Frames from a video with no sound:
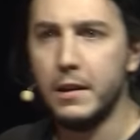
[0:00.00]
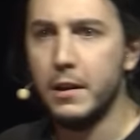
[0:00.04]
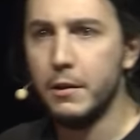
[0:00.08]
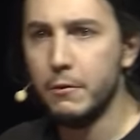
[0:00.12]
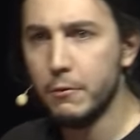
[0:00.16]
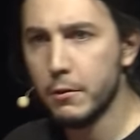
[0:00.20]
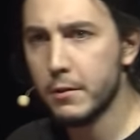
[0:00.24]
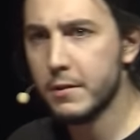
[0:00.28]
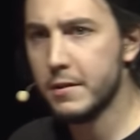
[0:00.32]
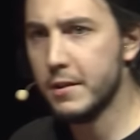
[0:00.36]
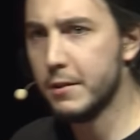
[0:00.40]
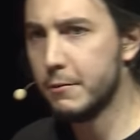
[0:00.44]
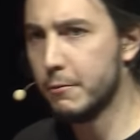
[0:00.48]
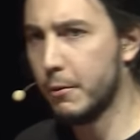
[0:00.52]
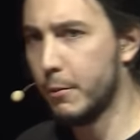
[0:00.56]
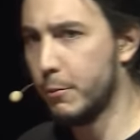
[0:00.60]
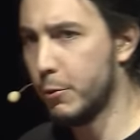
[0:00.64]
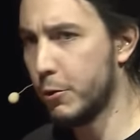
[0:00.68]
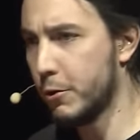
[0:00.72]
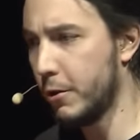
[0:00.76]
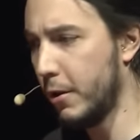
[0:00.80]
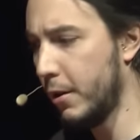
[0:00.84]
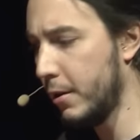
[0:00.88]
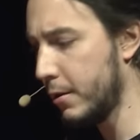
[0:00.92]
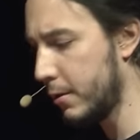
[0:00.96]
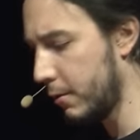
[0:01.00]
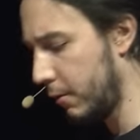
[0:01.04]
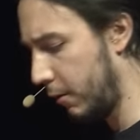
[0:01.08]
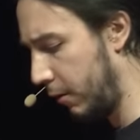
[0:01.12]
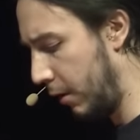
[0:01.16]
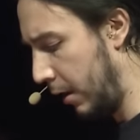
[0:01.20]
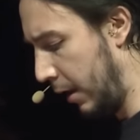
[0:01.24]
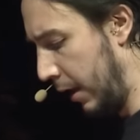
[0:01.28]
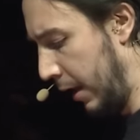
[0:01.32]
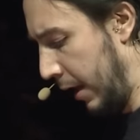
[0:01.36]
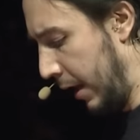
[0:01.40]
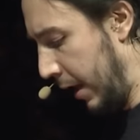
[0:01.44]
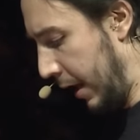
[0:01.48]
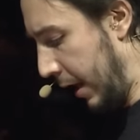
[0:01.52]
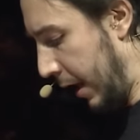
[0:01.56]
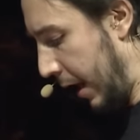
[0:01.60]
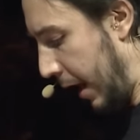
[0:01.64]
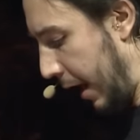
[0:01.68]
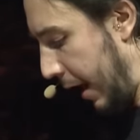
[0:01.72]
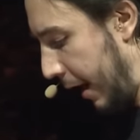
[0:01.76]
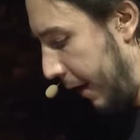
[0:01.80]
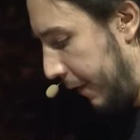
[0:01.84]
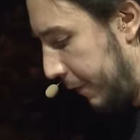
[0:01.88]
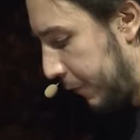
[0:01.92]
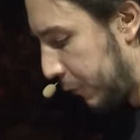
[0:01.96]
Linux distribution, so
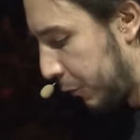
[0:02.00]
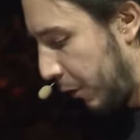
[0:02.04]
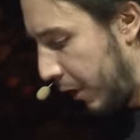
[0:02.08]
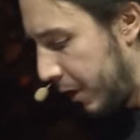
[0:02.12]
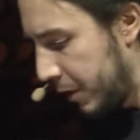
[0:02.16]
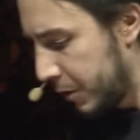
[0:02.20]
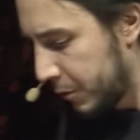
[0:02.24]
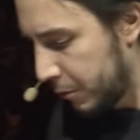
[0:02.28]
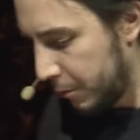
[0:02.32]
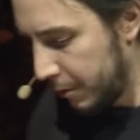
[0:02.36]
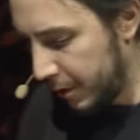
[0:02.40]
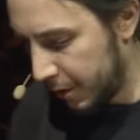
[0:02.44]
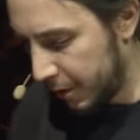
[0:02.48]
I've tried to